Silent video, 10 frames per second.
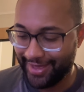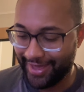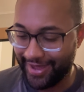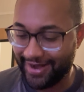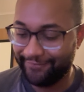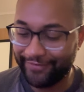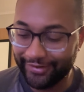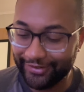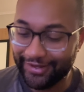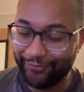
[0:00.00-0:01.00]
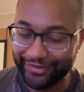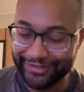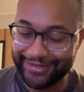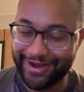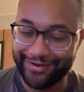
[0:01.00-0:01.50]
And I fell in love with
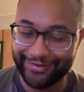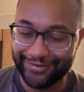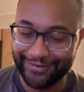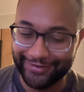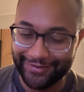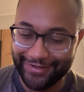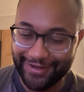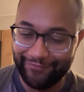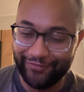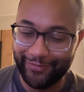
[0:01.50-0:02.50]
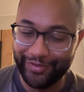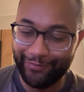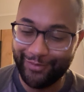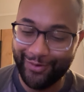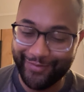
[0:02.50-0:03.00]
this character from the
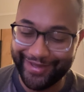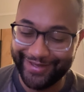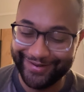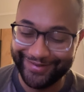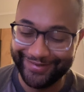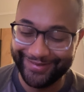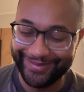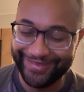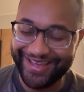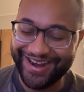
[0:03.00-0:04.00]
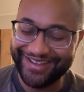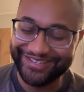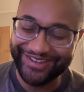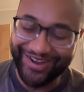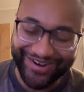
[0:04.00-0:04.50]
moment that I
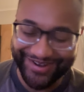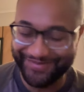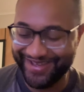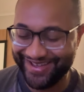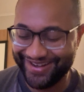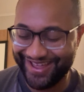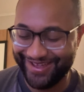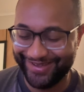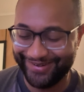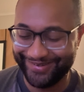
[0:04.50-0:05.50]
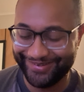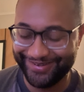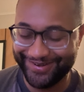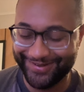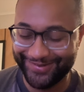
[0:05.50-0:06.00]
saw her, man. And,
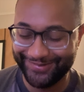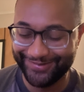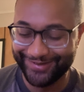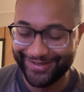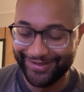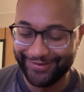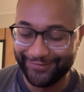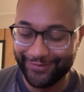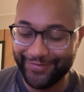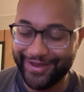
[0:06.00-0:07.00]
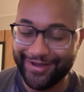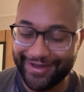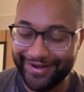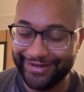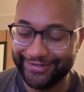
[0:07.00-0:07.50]
you know, from then
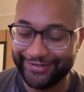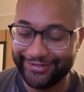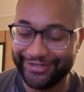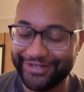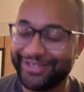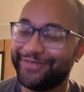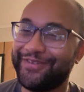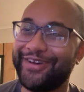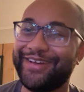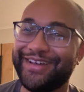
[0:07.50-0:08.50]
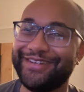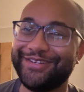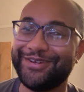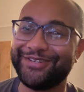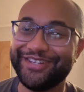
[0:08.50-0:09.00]
on, she just felt,
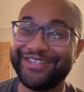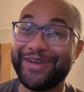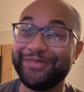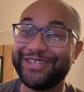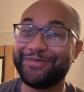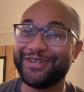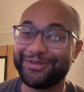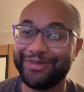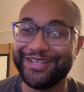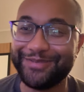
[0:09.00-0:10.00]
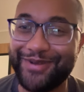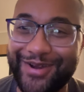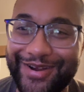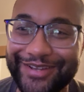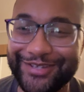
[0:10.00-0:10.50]
you know, she just kept a special place in my
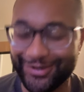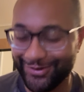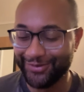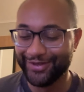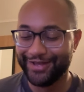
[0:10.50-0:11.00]
heart. So